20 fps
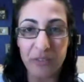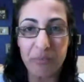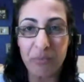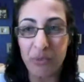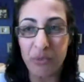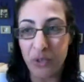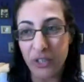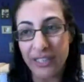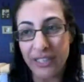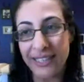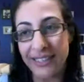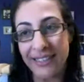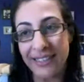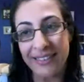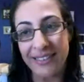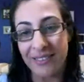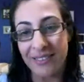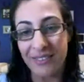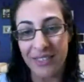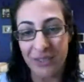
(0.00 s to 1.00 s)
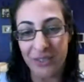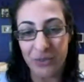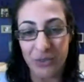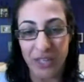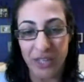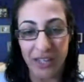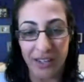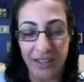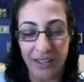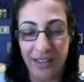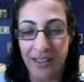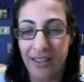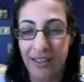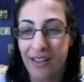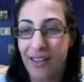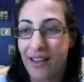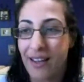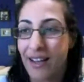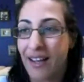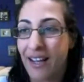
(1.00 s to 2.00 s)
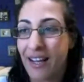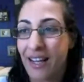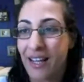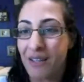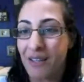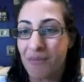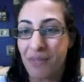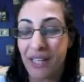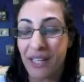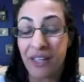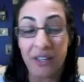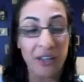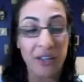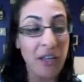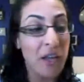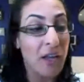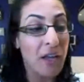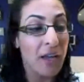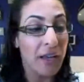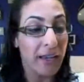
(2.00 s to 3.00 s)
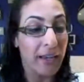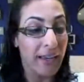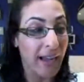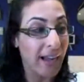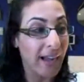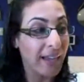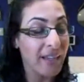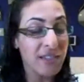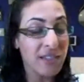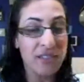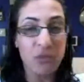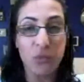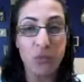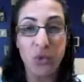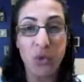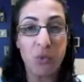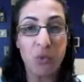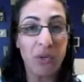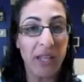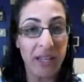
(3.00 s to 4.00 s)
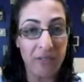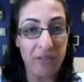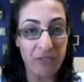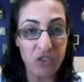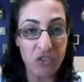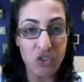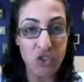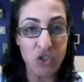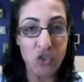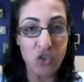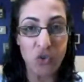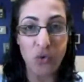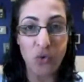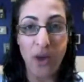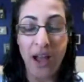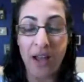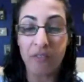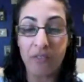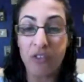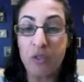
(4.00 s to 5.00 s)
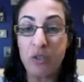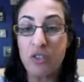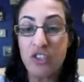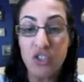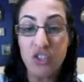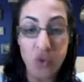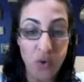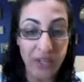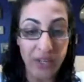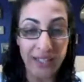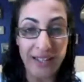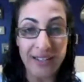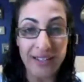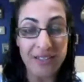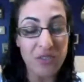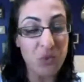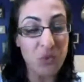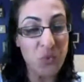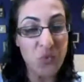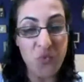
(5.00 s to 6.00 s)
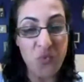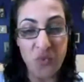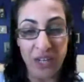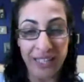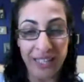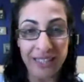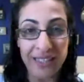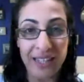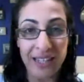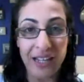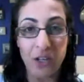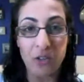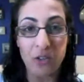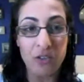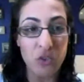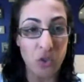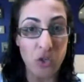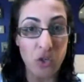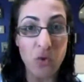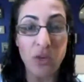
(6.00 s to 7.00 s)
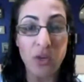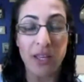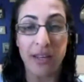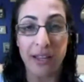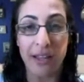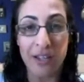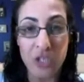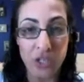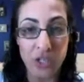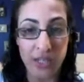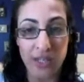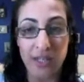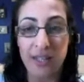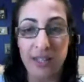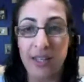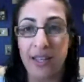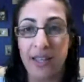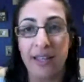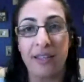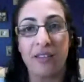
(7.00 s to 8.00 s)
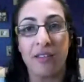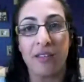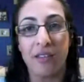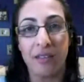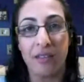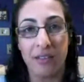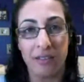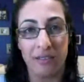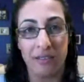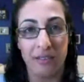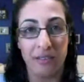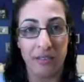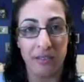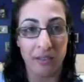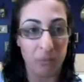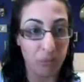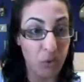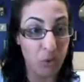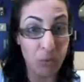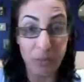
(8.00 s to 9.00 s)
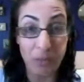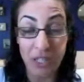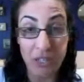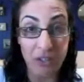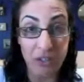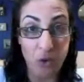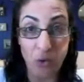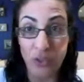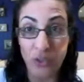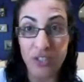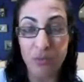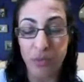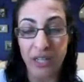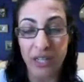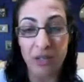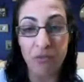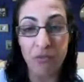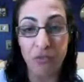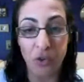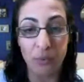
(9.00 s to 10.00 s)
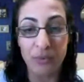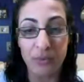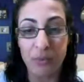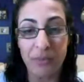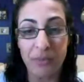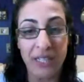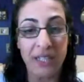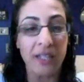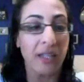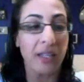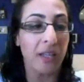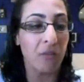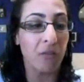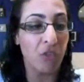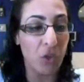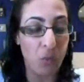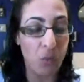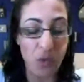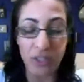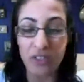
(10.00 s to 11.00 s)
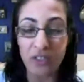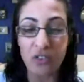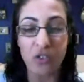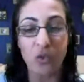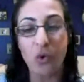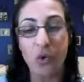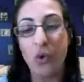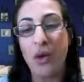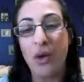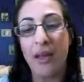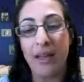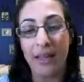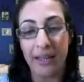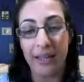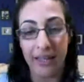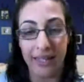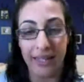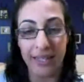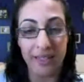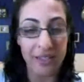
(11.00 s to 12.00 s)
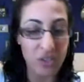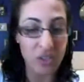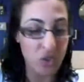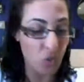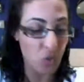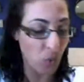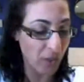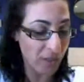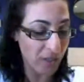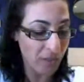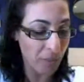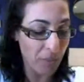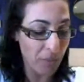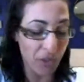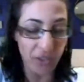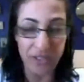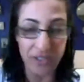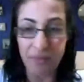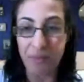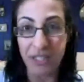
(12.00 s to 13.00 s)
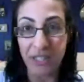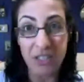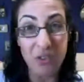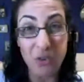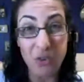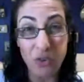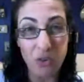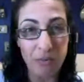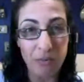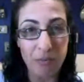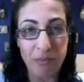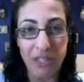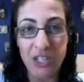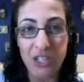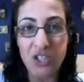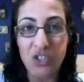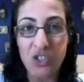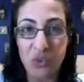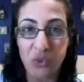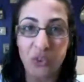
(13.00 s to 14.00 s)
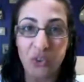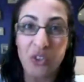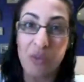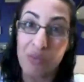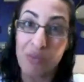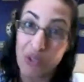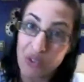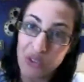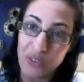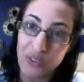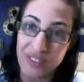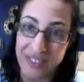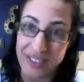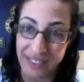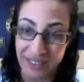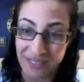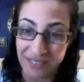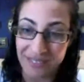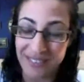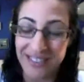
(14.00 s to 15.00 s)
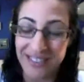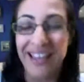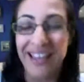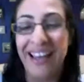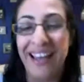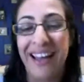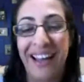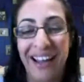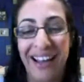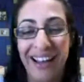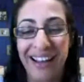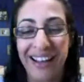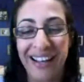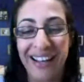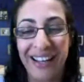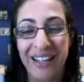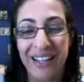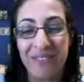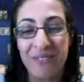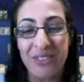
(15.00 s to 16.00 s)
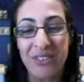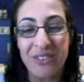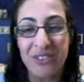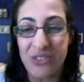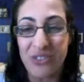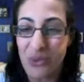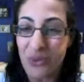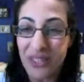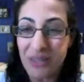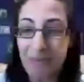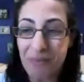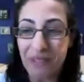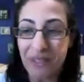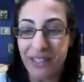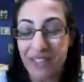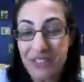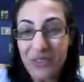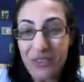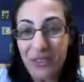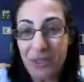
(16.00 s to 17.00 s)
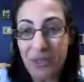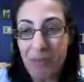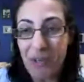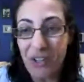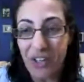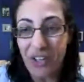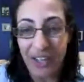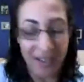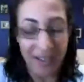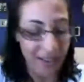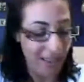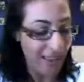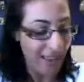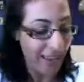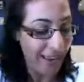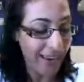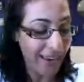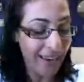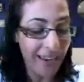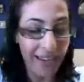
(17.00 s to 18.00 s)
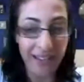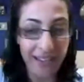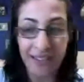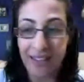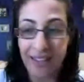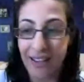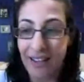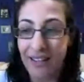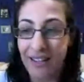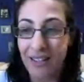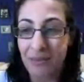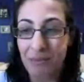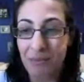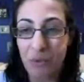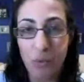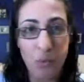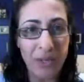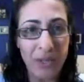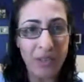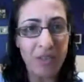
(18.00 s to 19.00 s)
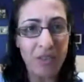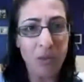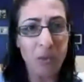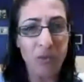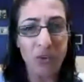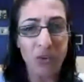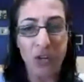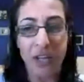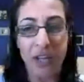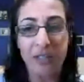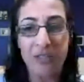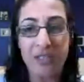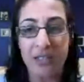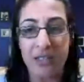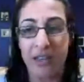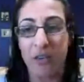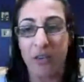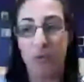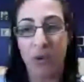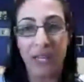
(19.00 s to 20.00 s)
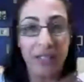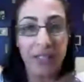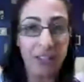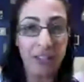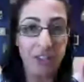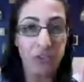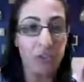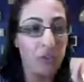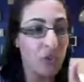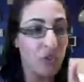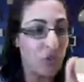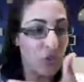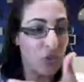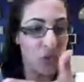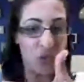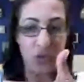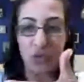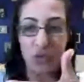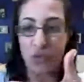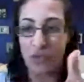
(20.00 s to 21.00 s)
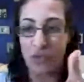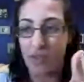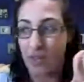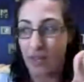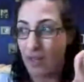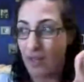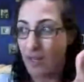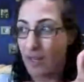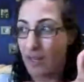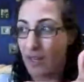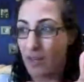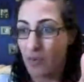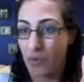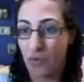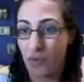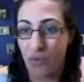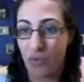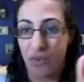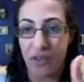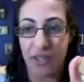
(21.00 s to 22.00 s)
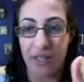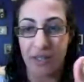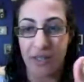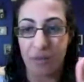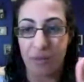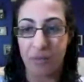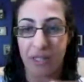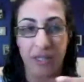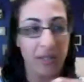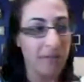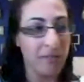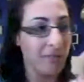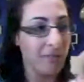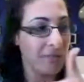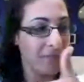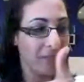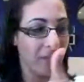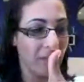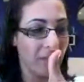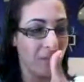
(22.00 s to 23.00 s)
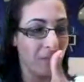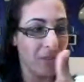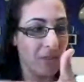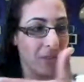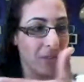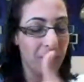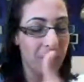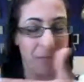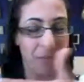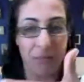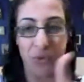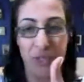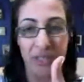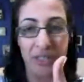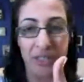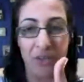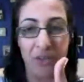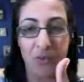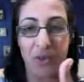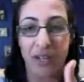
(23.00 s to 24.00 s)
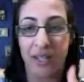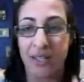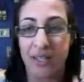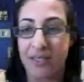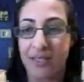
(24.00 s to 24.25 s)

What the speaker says: productivity today. And guys, we would love to have you join us right now so you can actually get to pick Lori's brain from the beginning. If you want to, click the join the party. Make sure you mute yourselves. Join the party. And one thing we forgot to say, right here to the right, I believe. I think I'm right.